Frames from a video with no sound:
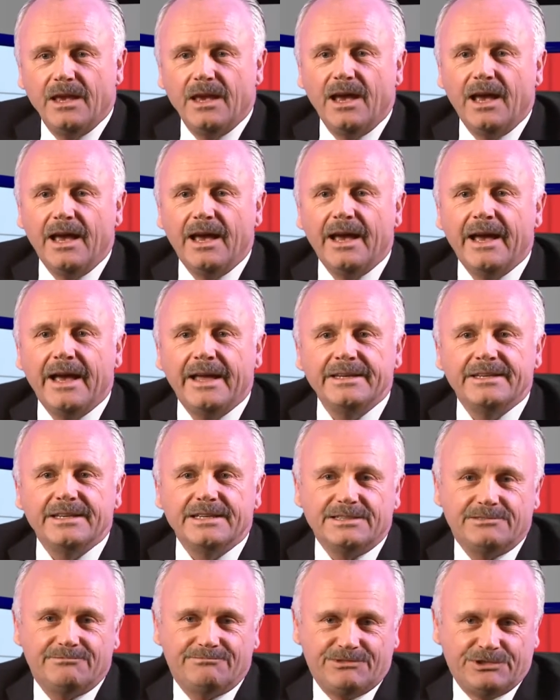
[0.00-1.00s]
And
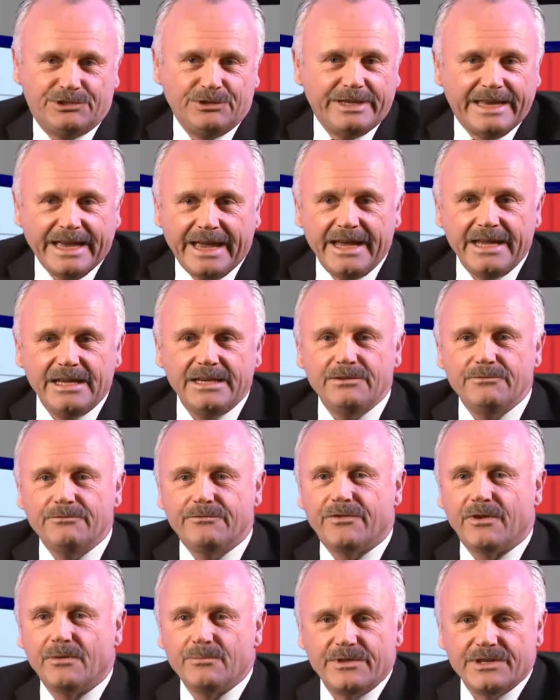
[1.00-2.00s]
to gain
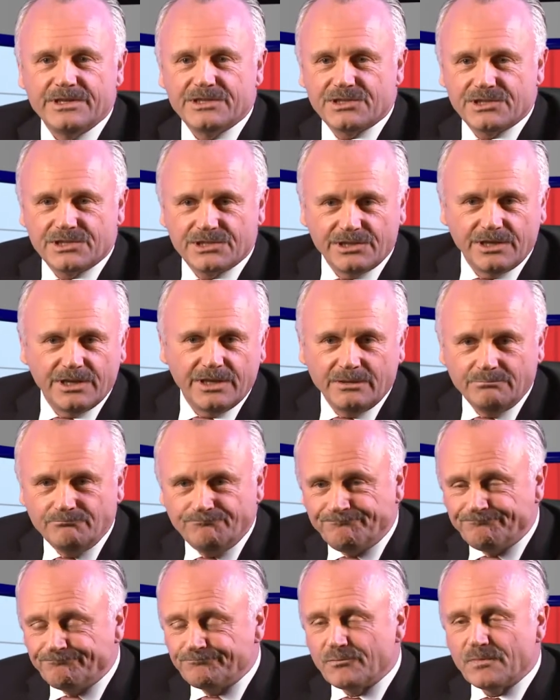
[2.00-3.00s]
from this
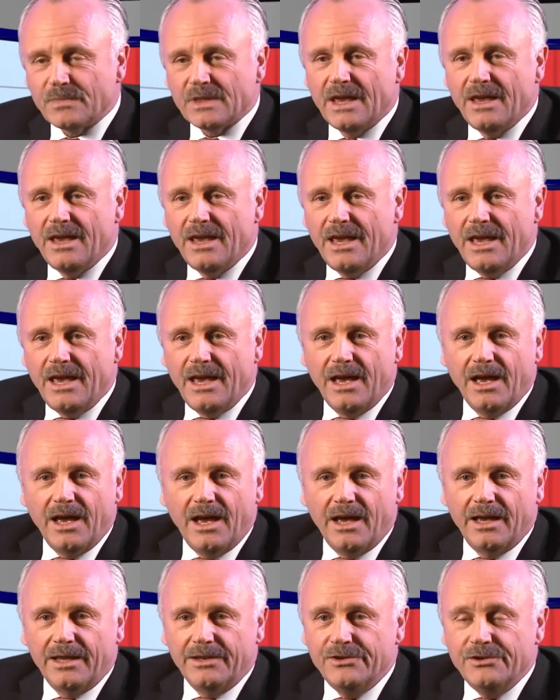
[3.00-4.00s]
segment,
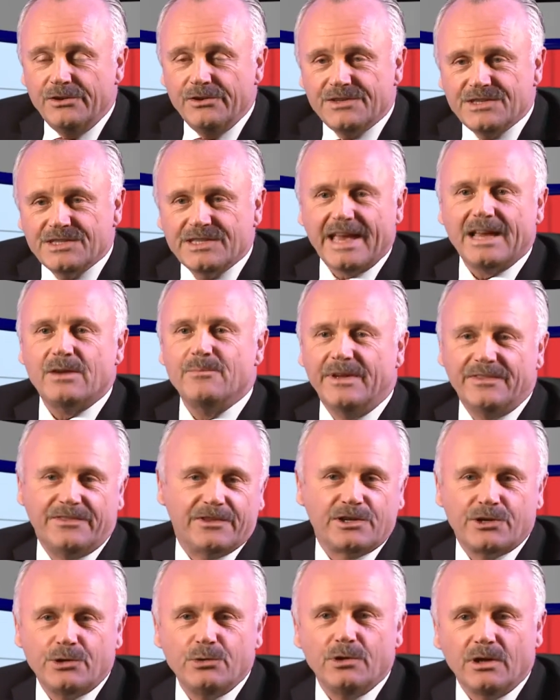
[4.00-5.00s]
the
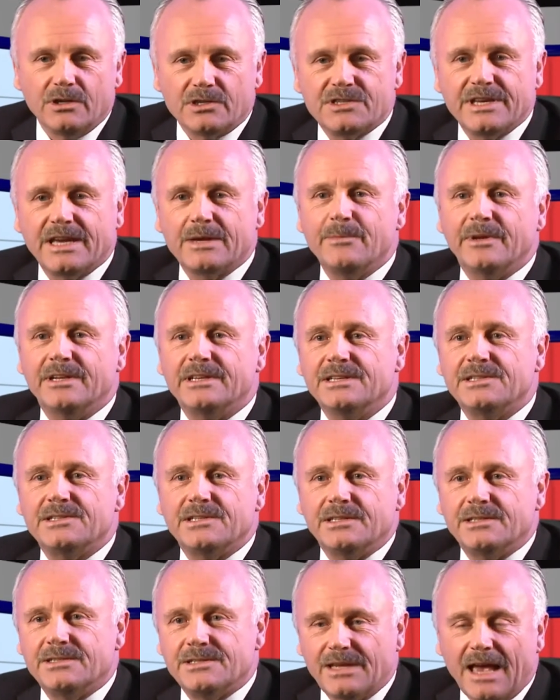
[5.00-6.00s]
crude oil segment,
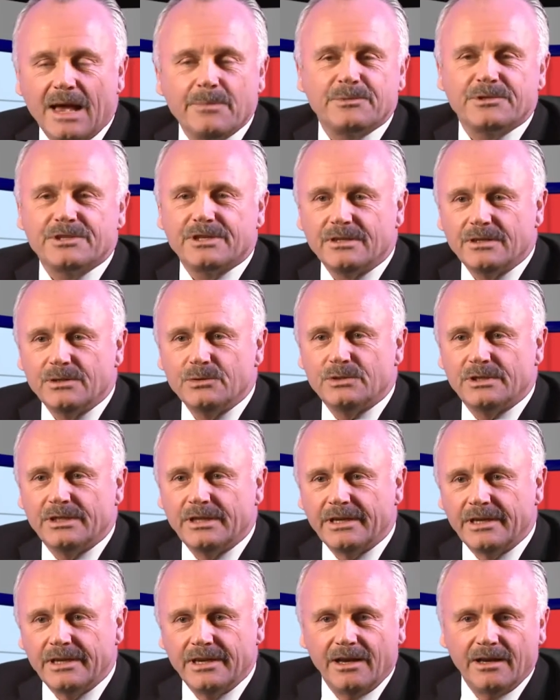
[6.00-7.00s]
is
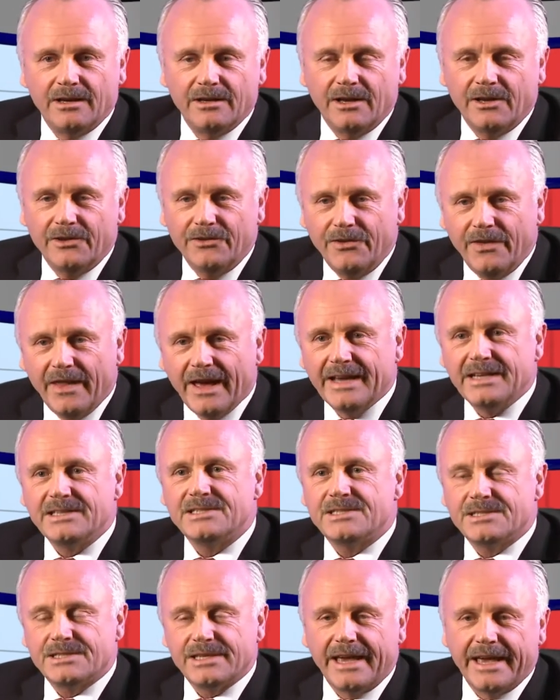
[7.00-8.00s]
absolutely a
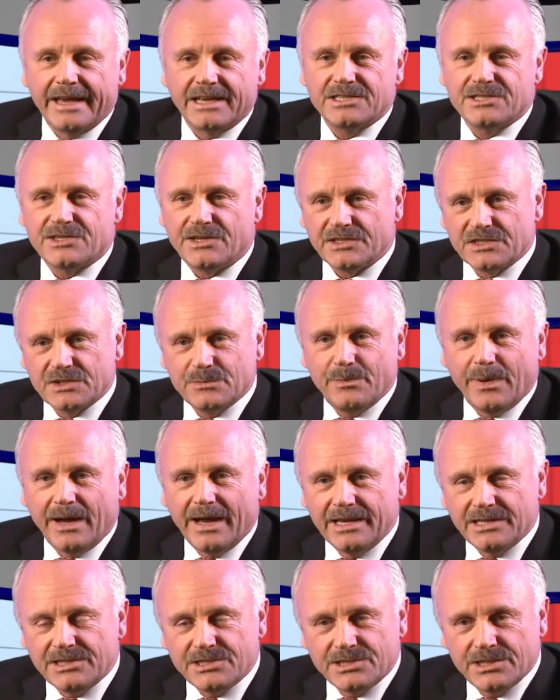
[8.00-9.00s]
nice extra
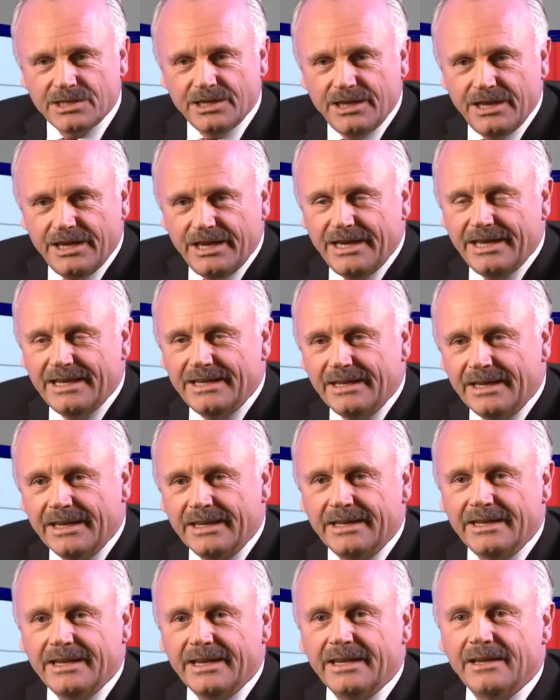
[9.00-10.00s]
spice
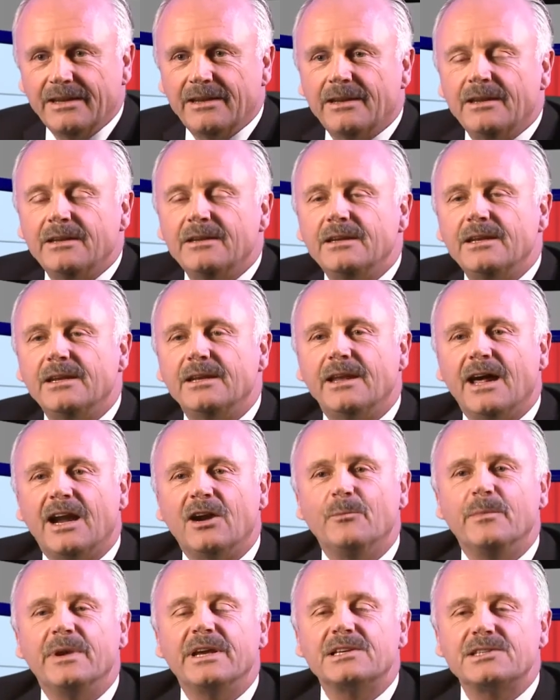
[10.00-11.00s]
in our
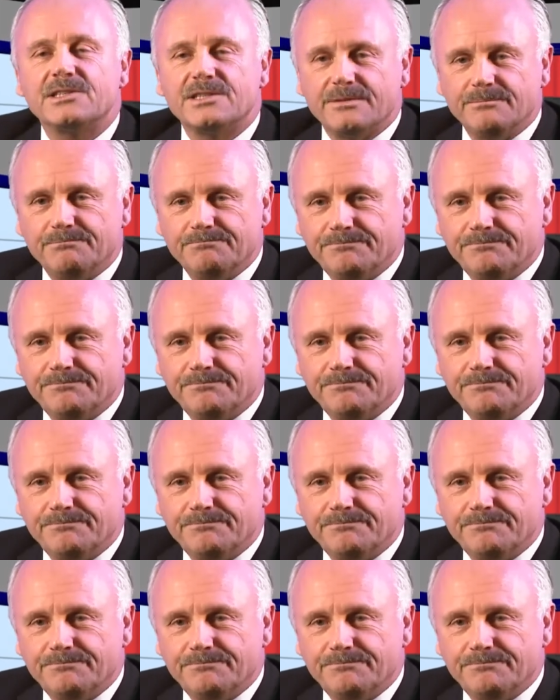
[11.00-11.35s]
mix.